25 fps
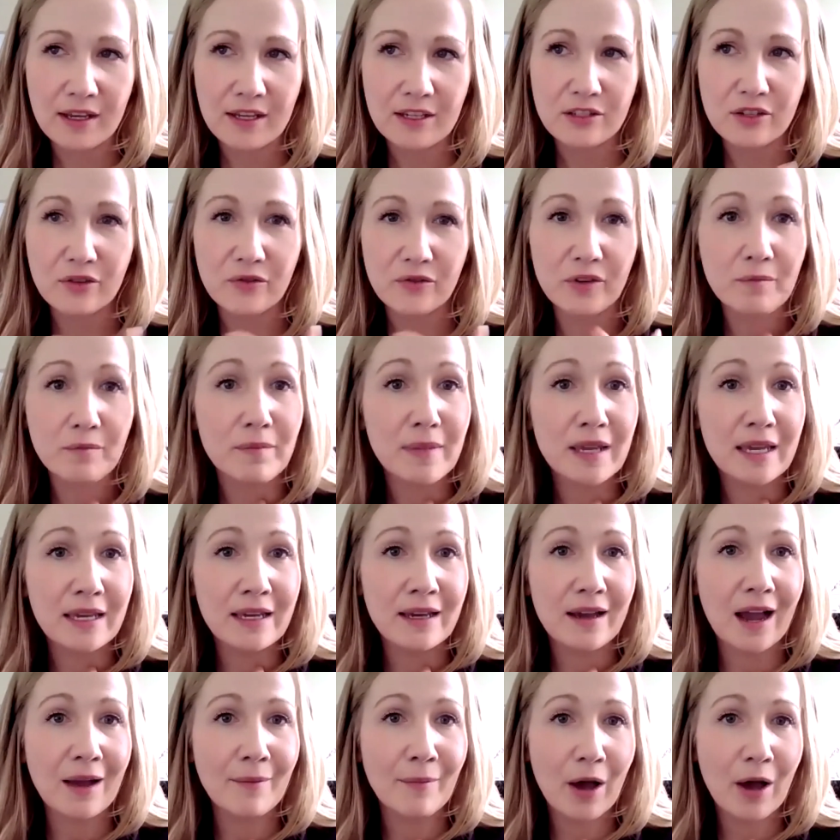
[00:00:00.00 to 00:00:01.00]
So for
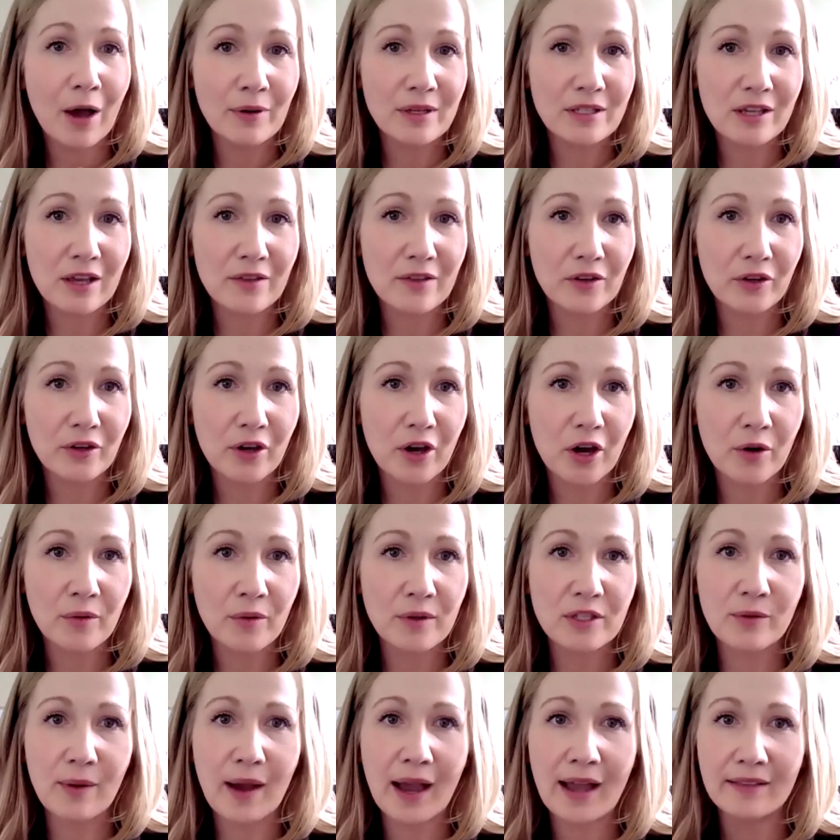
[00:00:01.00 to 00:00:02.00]
me, I'm always on the go.
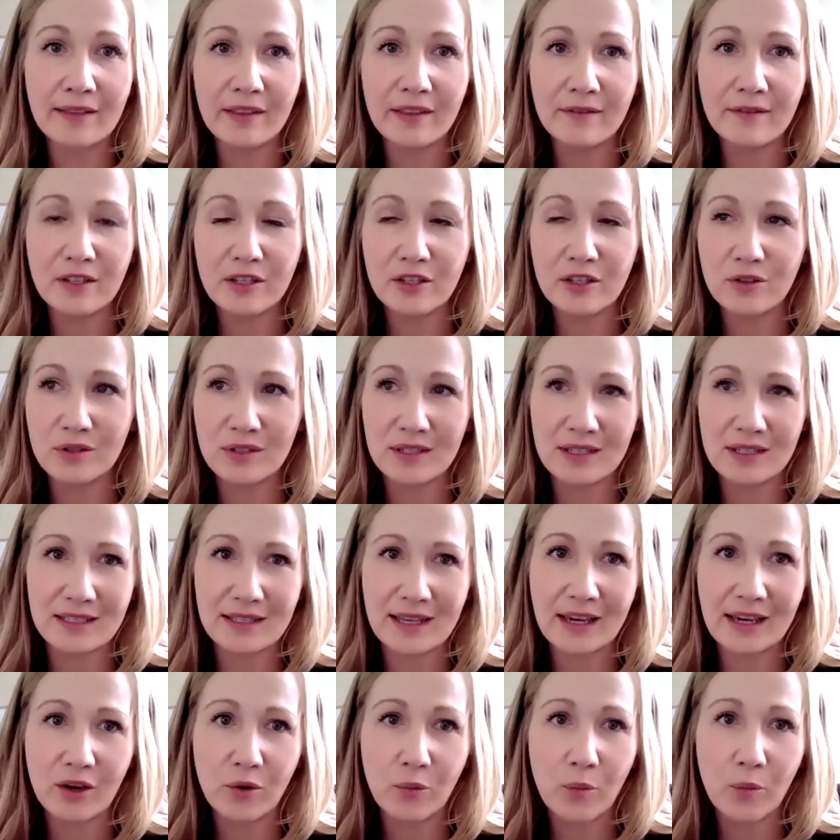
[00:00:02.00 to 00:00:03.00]
And so I love to use it as
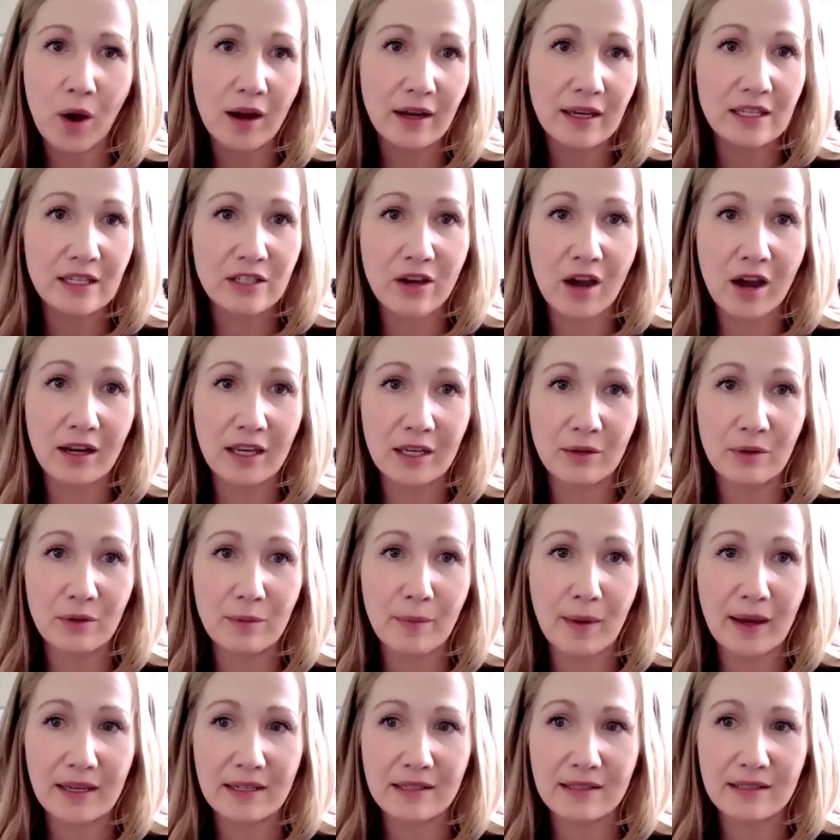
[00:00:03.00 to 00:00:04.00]
like a walkie talkie
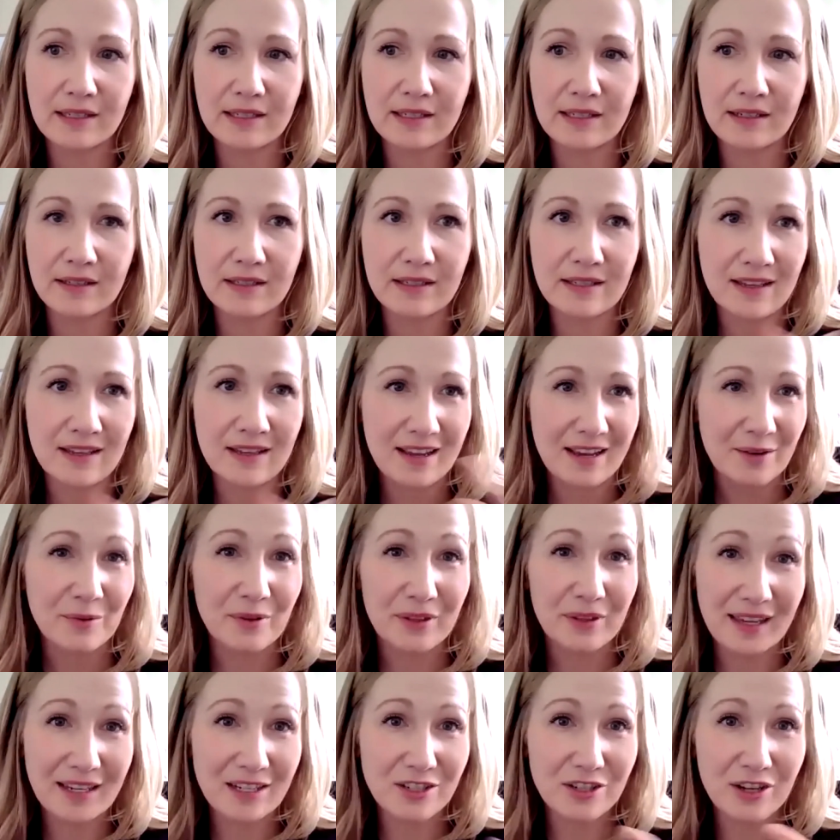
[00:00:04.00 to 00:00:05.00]
with my assistants,
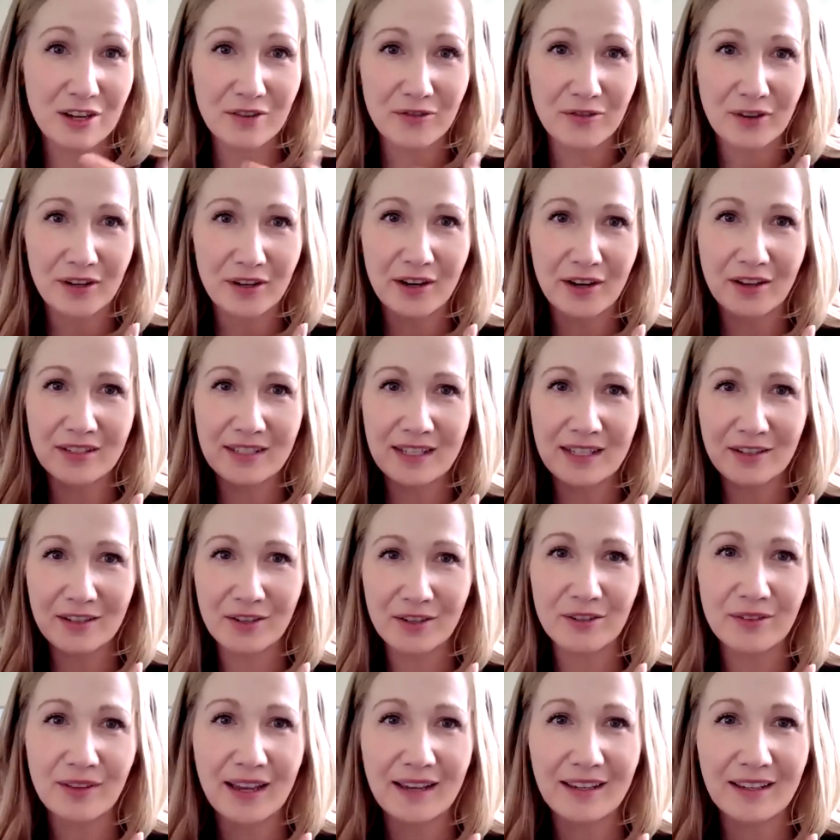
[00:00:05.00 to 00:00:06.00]
with like Jennifer. And I'll send
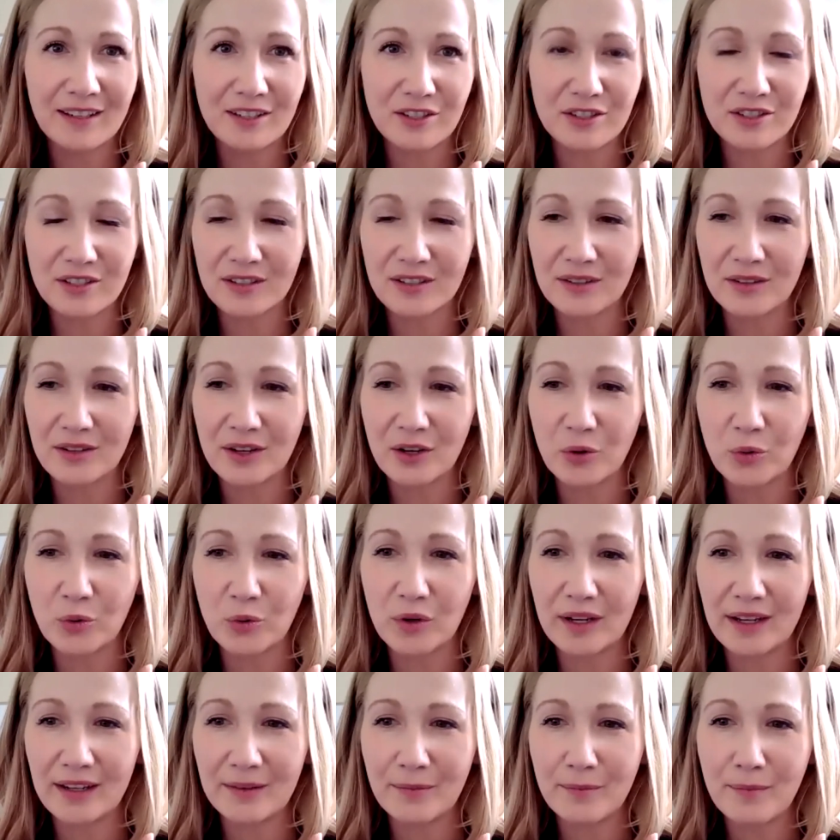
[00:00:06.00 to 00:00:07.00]
her like just a, a
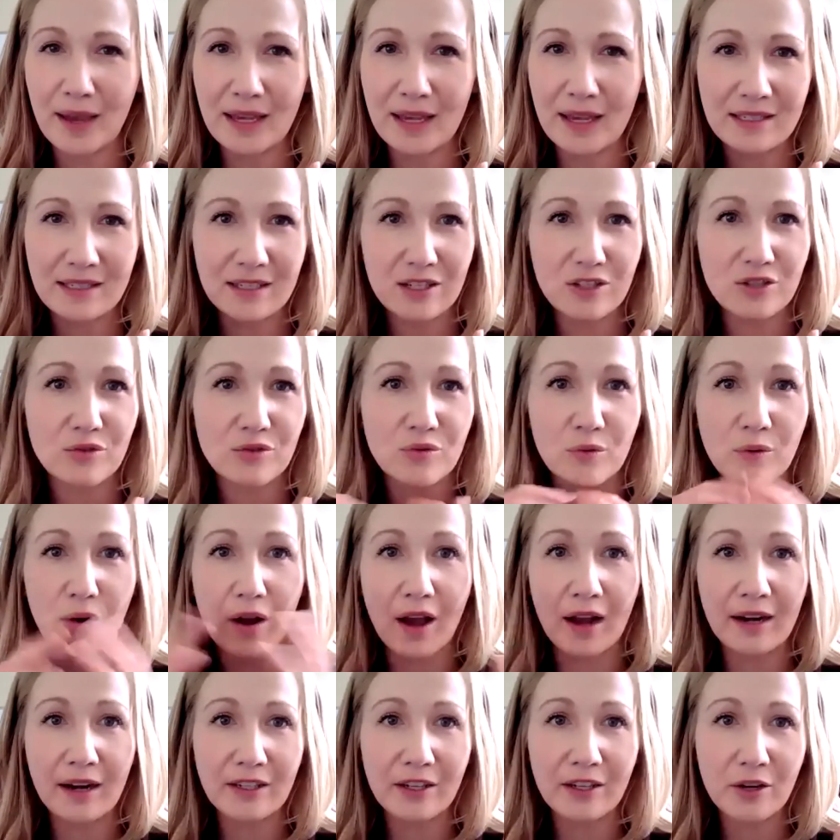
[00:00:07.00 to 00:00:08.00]
quick message through
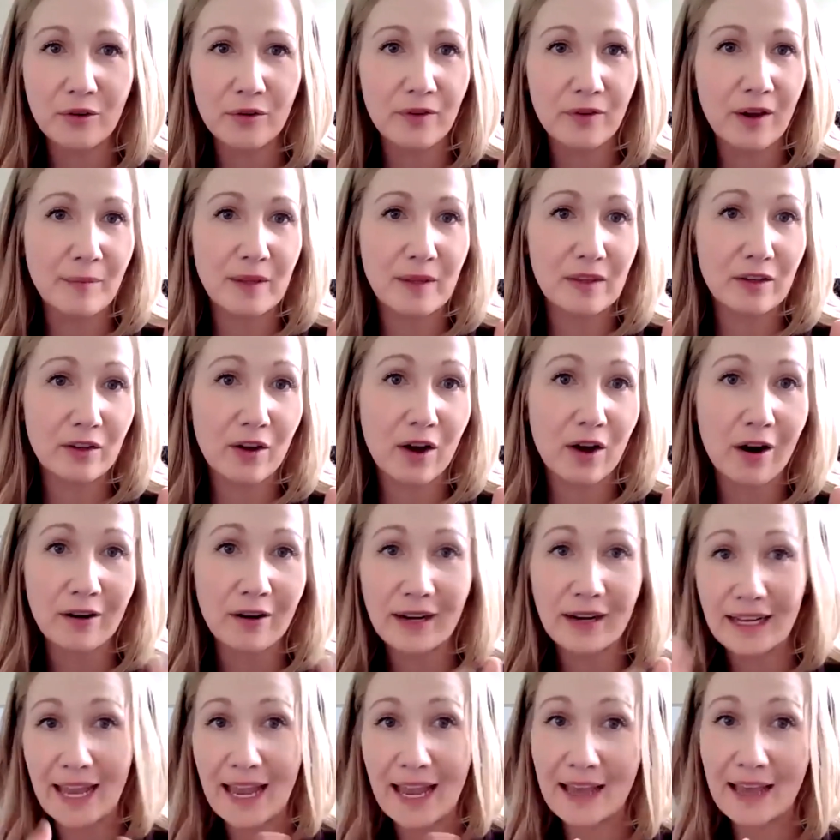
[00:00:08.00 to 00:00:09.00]
audio if I'm in the car
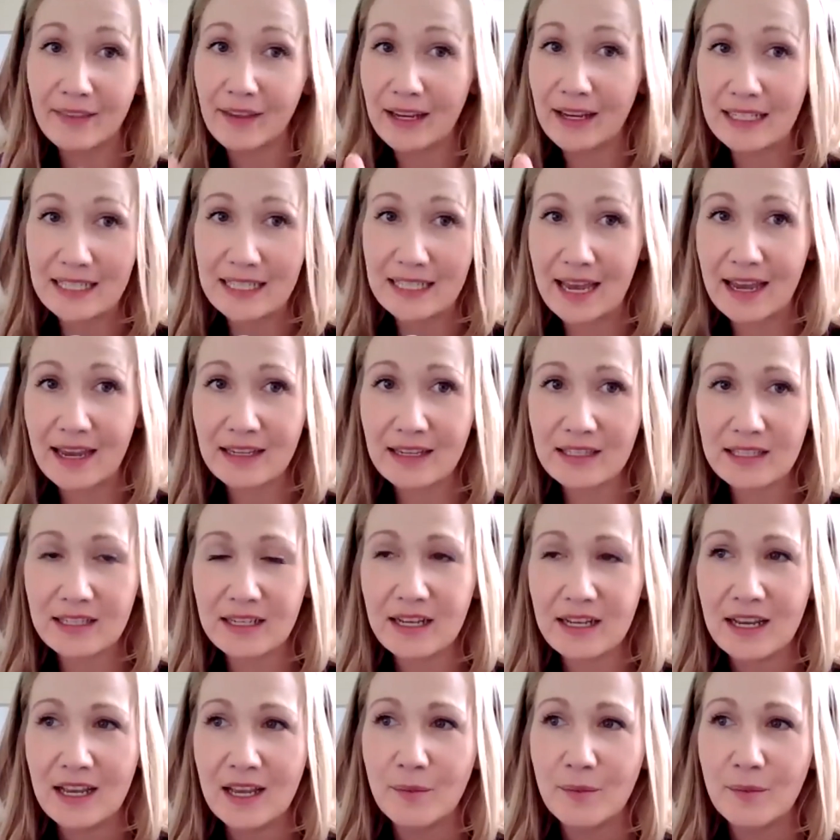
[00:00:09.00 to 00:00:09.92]
and I can't like text,